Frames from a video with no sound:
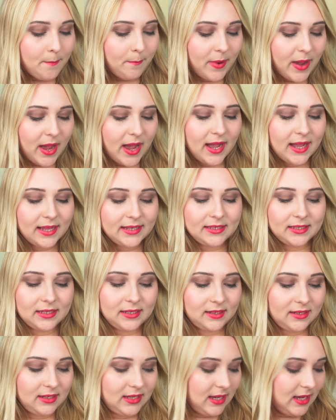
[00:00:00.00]

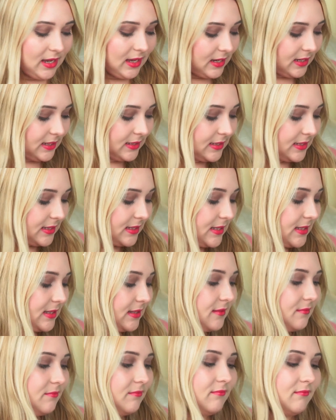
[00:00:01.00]
But it
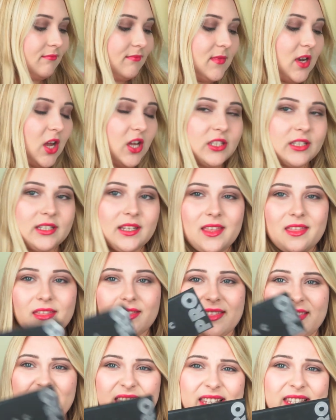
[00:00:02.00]
is not
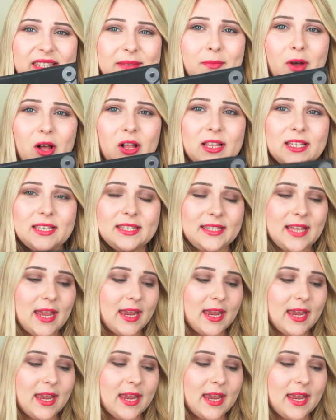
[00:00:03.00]
the smallest,